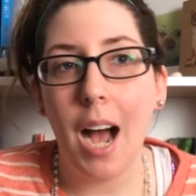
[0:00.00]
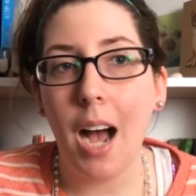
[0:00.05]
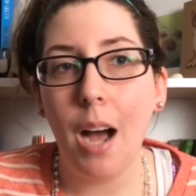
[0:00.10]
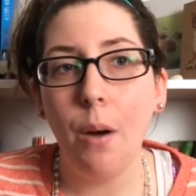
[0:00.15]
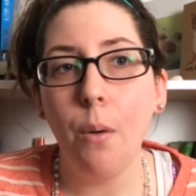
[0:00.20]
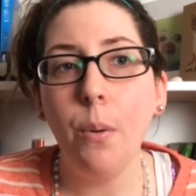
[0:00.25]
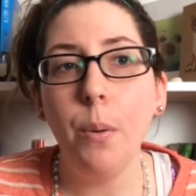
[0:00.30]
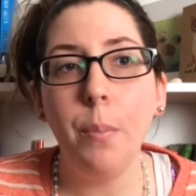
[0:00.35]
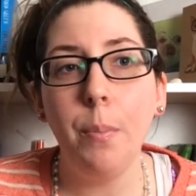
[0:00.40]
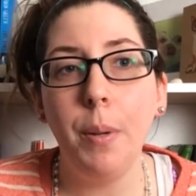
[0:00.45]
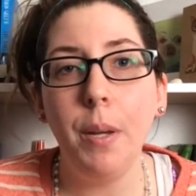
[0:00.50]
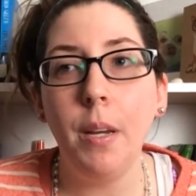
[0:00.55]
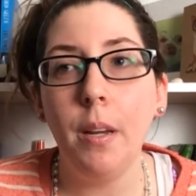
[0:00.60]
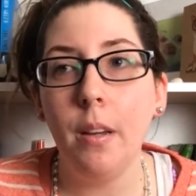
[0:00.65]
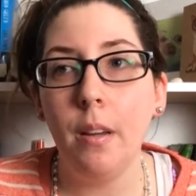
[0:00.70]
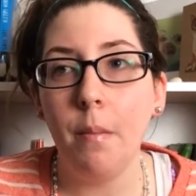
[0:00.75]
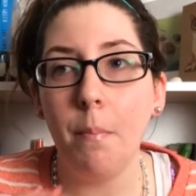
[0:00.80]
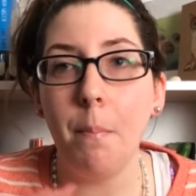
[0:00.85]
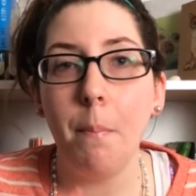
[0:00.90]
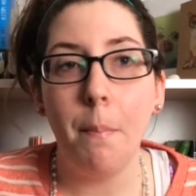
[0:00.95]
I would
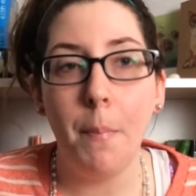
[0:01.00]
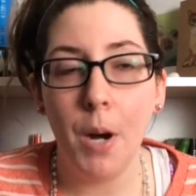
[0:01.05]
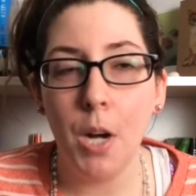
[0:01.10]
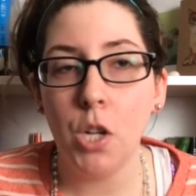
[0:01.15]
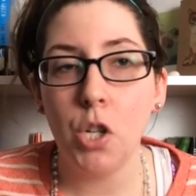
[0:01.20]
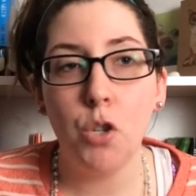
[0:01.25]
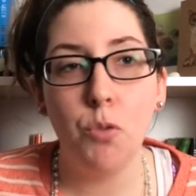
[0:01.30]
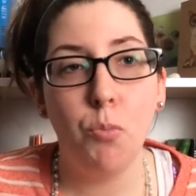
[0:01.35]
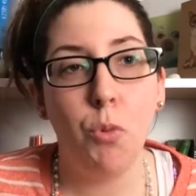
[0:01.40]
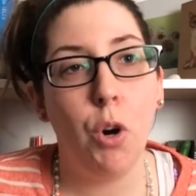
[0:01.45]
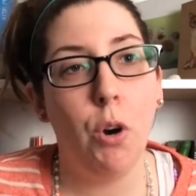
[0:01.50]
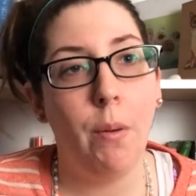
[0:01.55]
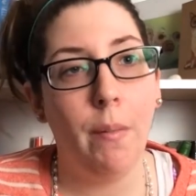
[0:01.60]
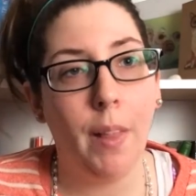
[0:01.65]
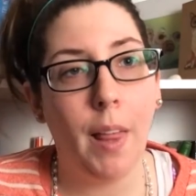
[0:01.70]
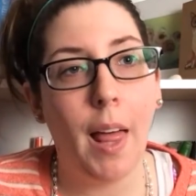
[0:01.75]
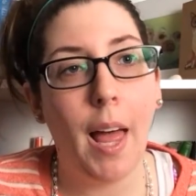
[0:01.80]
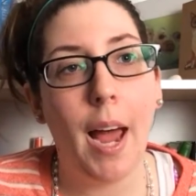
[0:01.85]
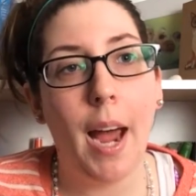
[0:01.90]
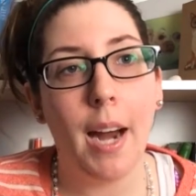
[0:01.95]
be much more
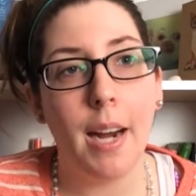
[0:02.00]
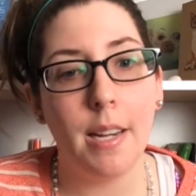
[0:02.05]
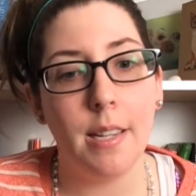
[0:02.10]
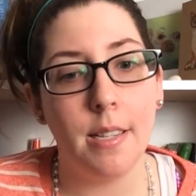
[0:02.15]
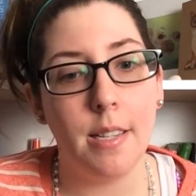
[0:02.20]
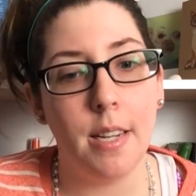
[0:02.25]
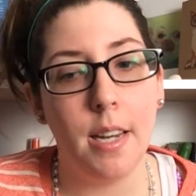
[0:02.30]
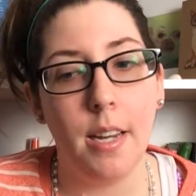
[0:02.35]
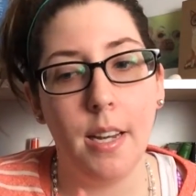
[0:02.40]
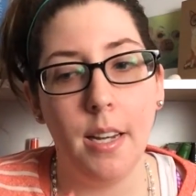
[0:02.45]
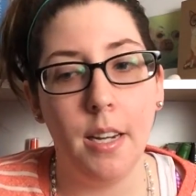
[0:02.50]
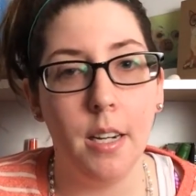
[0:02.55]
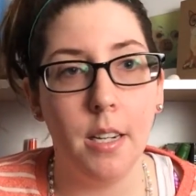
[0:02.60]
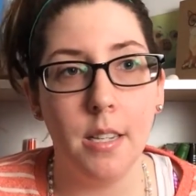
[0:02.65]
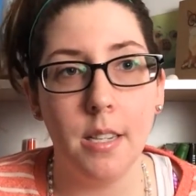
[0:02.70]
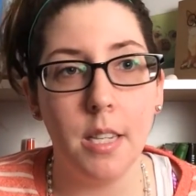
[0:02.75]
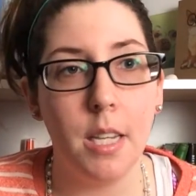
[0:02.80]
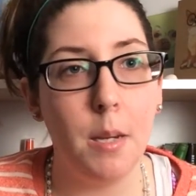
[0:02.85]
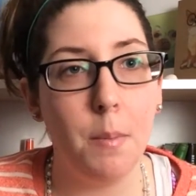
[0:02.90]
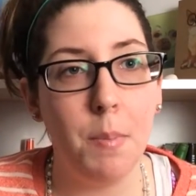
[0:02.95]
relaxed and in a
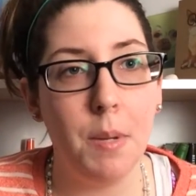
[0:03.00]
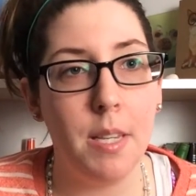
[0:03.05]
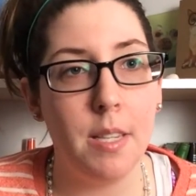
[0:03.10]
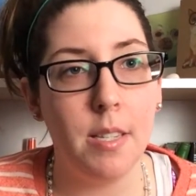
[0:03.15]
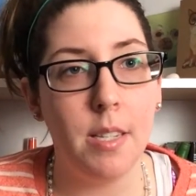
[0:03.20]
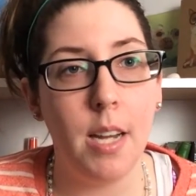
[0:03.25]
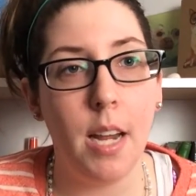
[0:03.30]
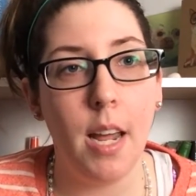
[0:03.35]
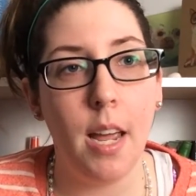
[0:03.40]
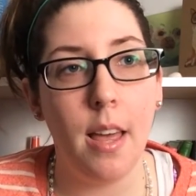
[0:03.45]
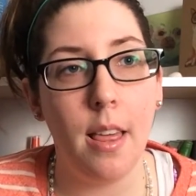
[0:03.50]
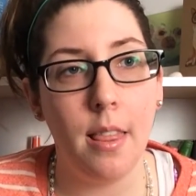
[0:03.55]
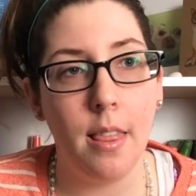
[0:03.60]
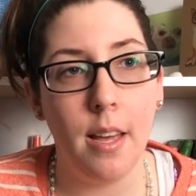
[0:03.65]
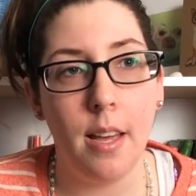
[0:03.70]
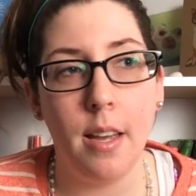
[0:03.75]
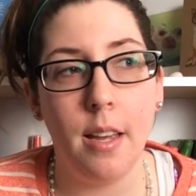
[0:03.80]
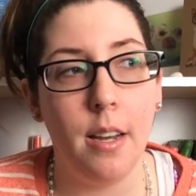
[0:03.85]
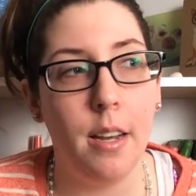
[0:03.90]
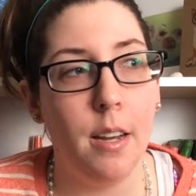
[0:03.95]
sleepy state
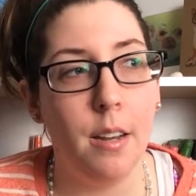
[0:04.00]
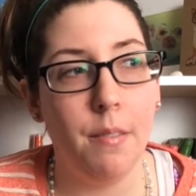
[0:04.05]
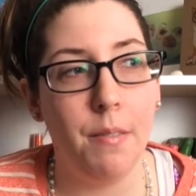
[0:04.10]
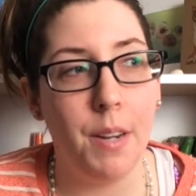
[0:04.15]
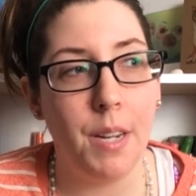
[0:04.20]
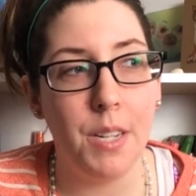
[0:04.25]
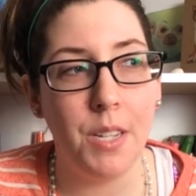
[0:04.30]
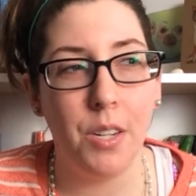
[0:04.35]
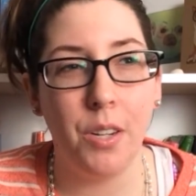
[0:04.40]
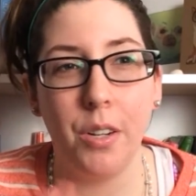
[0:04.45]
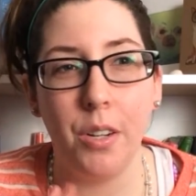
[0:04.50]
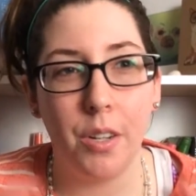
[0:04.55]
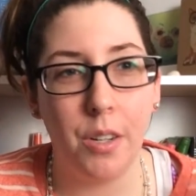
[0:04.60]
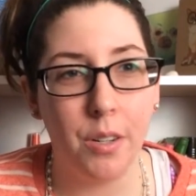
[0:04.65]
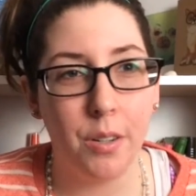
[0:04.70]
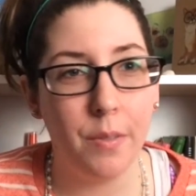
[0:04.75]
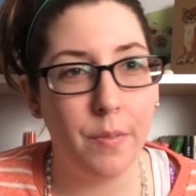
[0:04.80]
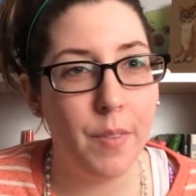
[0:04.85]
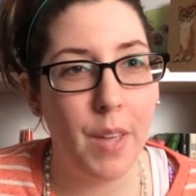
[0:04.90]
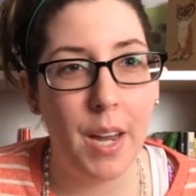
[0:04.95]
than if I
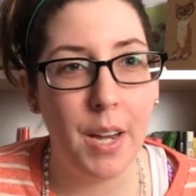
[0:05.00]
took